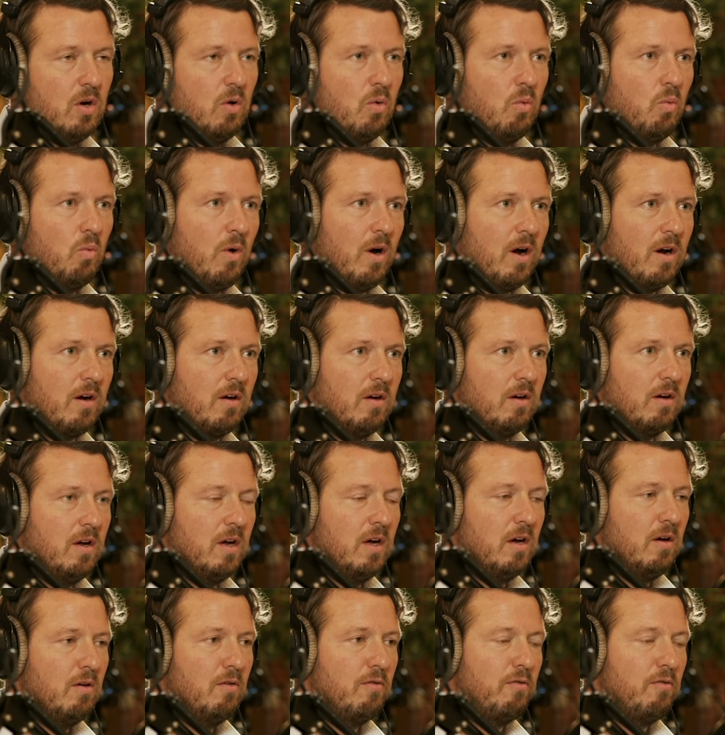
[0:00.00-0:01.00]
one
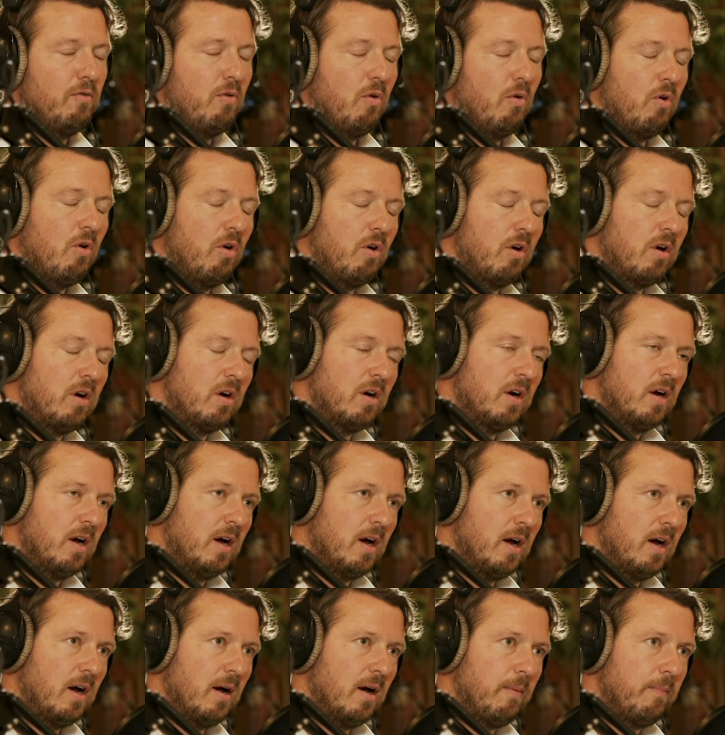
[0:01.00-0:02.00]
for
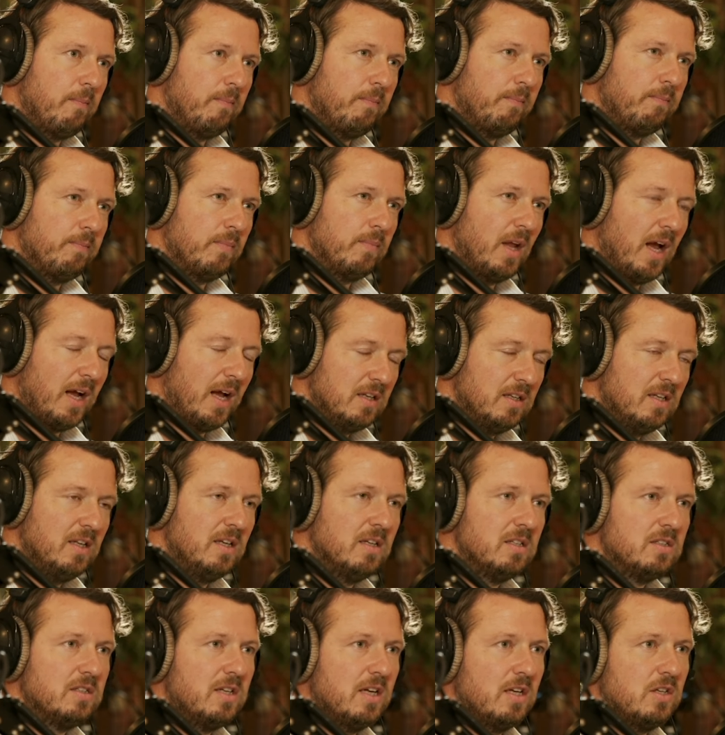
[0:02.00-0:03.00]
um,
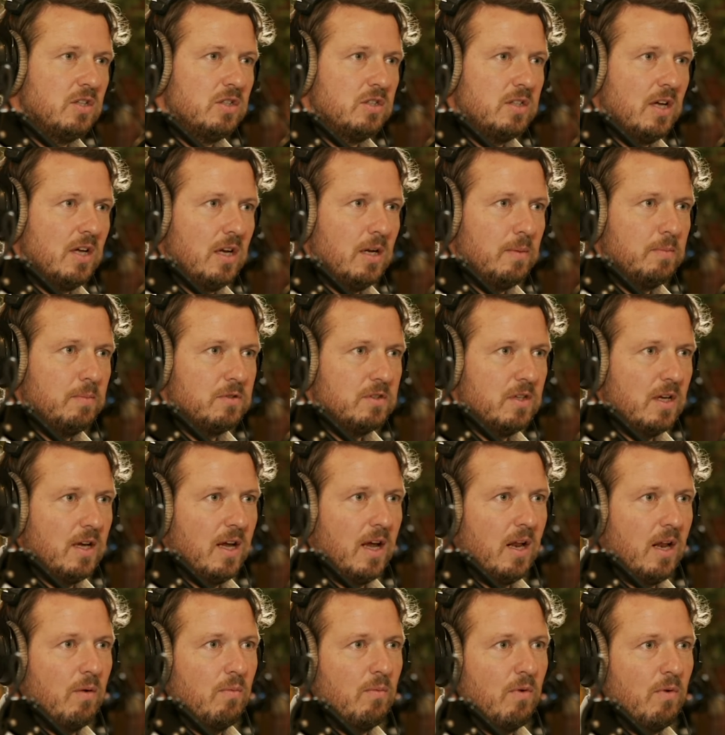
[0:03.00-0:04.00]
idea stage startups
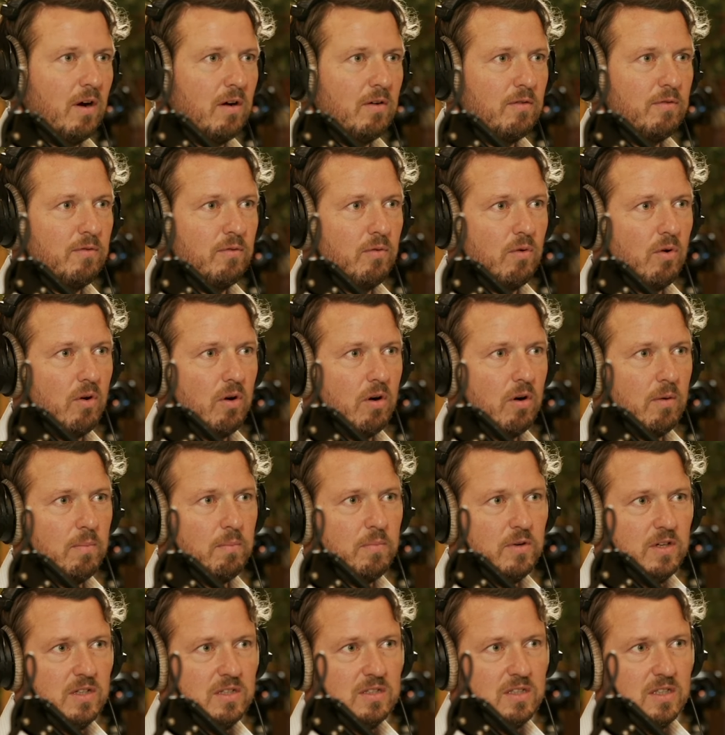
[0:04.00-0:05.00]
and one for
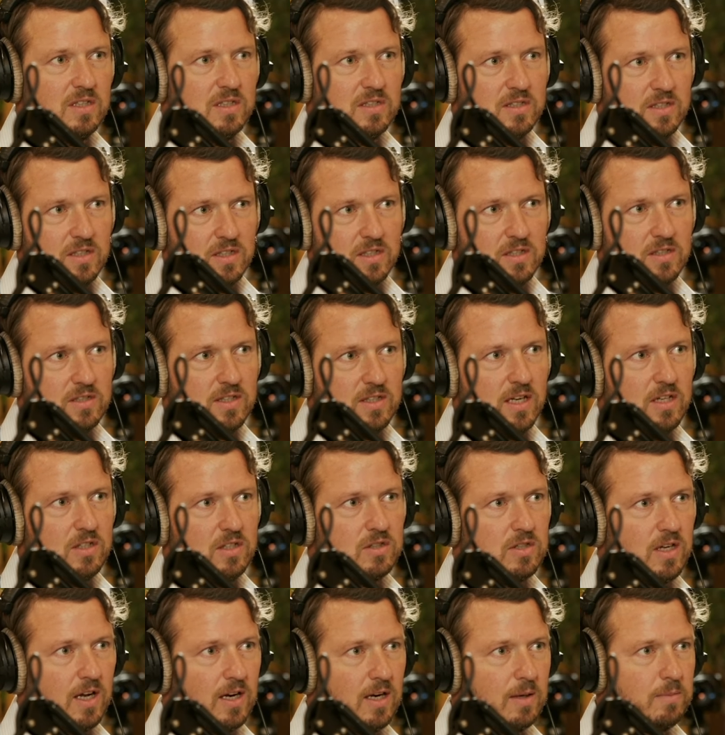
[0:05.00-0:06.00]
pre-seed seed stage
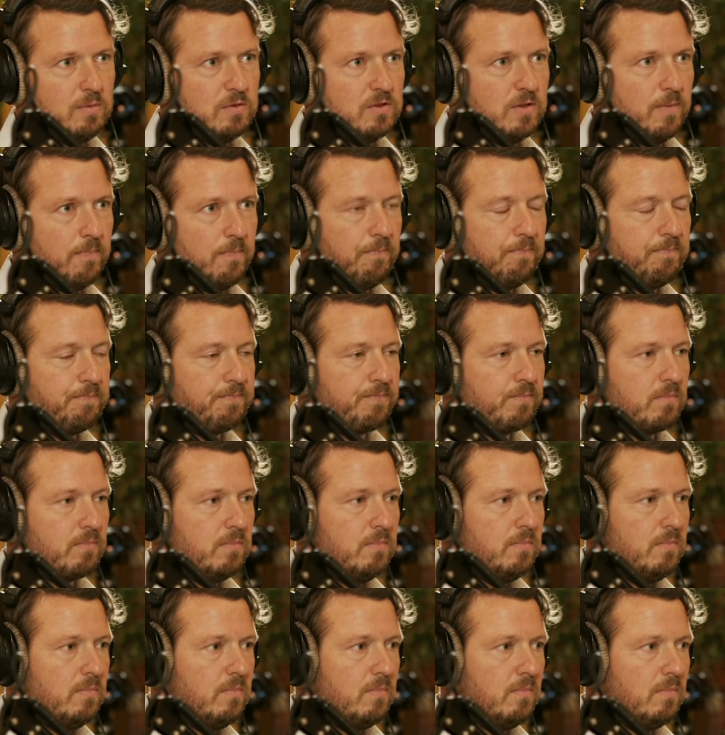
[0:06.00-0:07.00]
startups
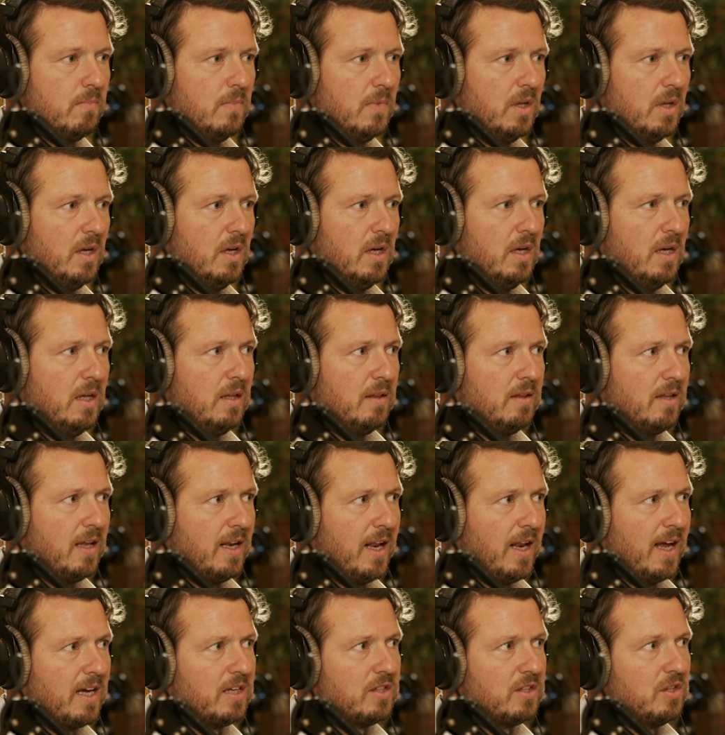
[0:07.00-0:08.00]

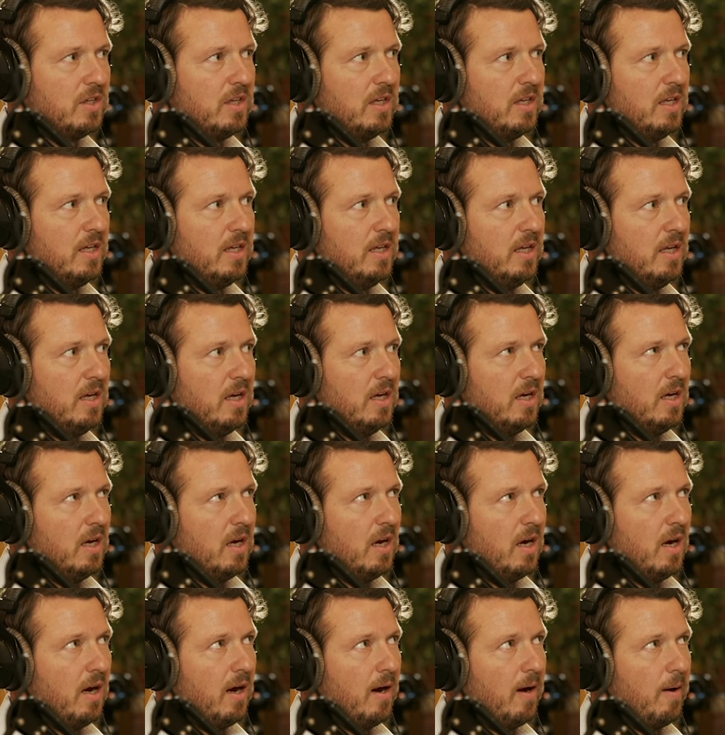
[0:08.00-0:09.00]
that actually
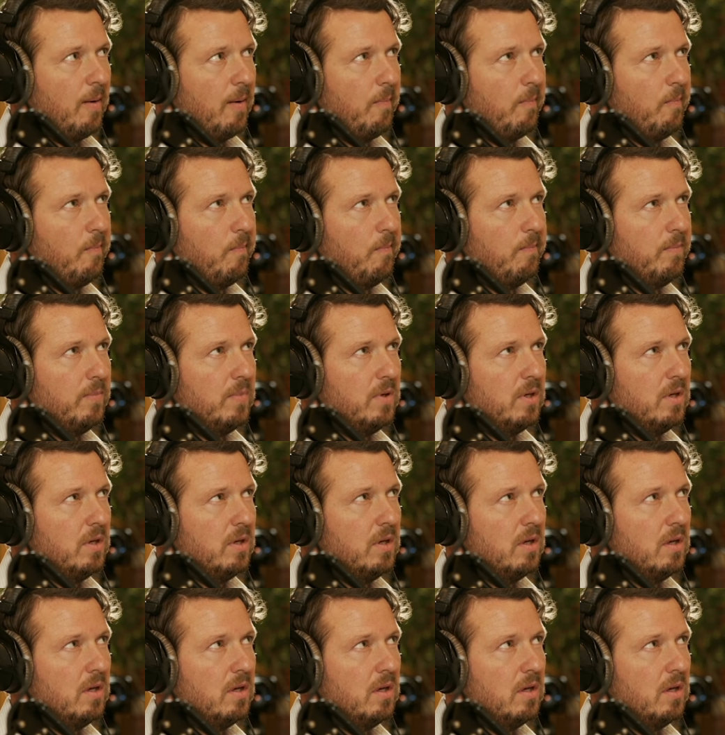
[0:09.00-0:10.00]
um,
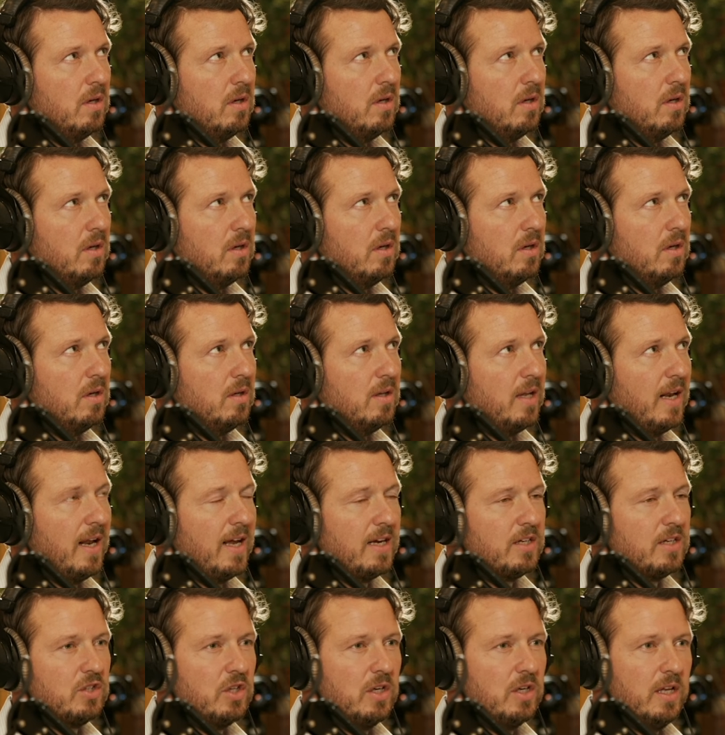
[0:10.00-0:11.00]
that
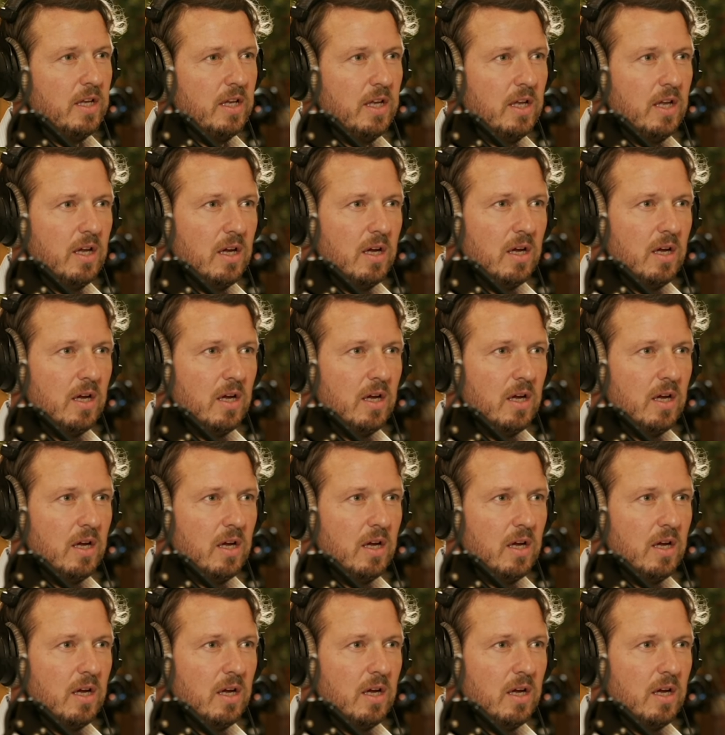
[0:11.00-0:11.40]
actually